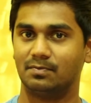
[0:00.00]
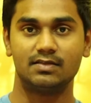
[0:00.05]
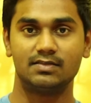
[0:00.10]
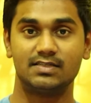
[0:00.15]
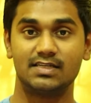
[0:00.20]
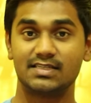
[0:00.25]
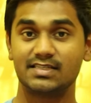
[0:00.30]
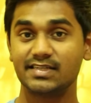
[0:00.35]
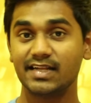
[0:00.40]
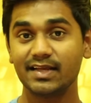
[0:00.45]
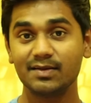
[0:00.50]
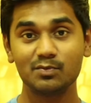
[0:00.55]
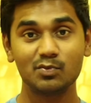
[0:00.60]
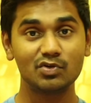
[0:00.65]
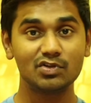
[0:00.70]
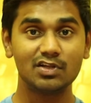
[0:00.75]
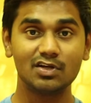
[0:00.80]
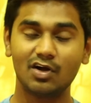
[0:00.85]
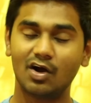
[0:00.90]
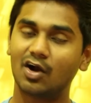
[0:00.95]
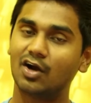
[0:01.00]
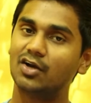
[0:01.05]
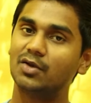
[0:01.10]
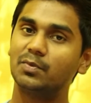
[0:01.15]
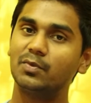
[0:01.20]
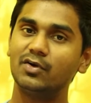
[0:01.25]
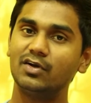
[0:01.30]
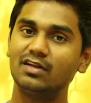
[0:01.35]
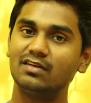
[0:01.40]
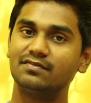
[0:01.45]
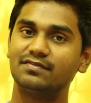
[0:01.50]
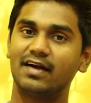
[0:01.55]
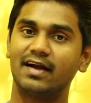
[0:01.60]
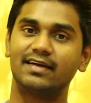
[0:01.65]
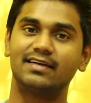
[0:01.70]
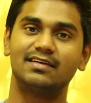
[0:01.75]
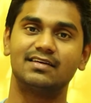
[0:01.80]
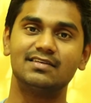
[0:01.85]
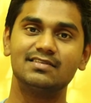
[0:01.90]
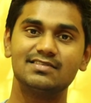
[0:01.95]
Just like both the contributing
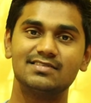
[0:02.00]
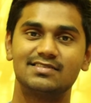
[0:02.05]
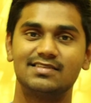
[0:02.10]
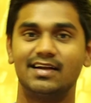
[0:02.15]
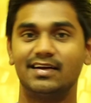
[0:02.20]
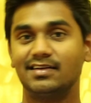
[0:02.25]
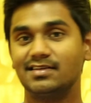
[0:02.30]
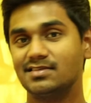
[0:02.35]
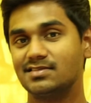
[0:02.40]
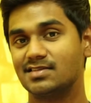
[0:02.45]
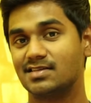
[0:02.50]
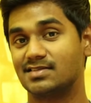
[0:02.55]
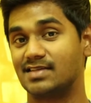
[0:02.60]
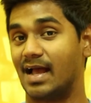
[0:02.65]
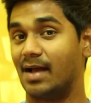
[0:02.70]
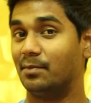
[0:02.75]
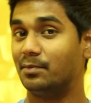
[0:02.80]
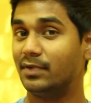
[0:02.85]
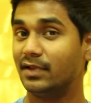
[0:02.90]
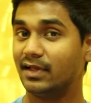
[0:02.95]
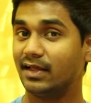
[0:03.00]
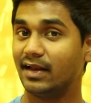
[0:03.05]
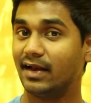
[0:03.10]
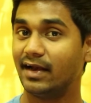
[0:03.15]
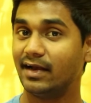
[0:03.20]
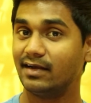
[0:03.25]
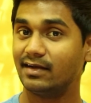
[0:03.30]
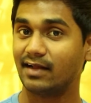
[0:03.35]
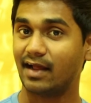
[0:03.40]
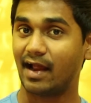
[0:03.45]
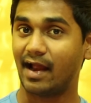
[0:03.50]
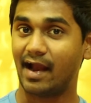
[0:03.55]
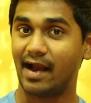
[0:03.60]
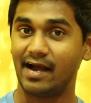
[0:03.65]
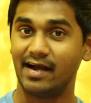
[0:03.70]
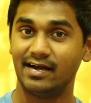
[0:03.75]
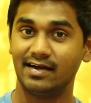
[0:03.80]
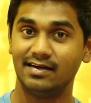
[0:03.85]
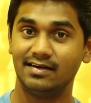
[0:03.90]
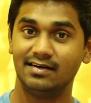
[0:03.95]
factors, that is the sampling rate
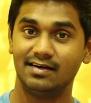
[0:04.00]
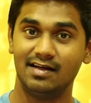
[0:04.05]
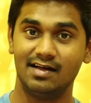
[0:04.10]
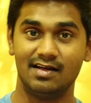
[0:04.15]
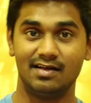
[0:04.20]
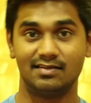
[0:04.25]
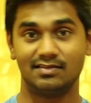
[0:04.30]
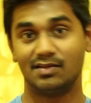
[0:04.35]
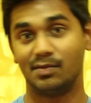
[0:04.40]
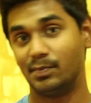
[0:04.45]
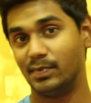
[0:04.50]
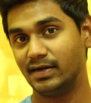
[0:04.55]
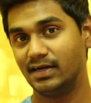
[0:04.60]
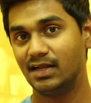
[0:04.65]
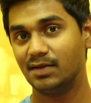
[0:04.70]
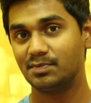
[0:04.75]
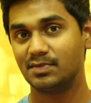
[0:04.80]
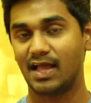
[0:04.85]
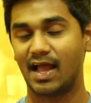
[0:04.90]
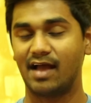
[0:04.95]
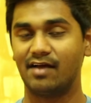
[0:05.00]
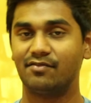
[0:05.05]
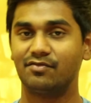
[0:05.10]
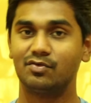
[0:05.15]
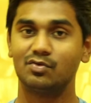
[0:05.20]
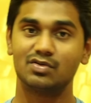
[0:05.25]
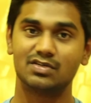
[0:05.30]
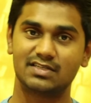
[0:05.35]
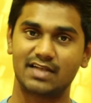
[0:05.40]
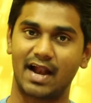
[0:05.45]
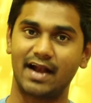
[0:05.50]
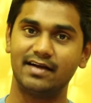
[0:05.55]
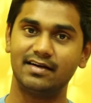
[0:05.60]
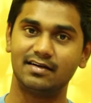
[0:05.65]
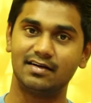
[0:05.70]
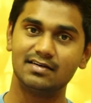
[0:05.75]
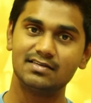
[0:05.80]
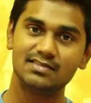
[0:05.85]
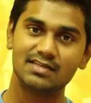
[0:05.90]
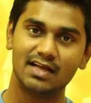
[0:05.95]
and the bit depth have few
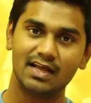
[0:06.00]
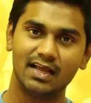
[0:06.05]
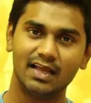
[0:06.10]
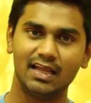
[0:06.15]
standards,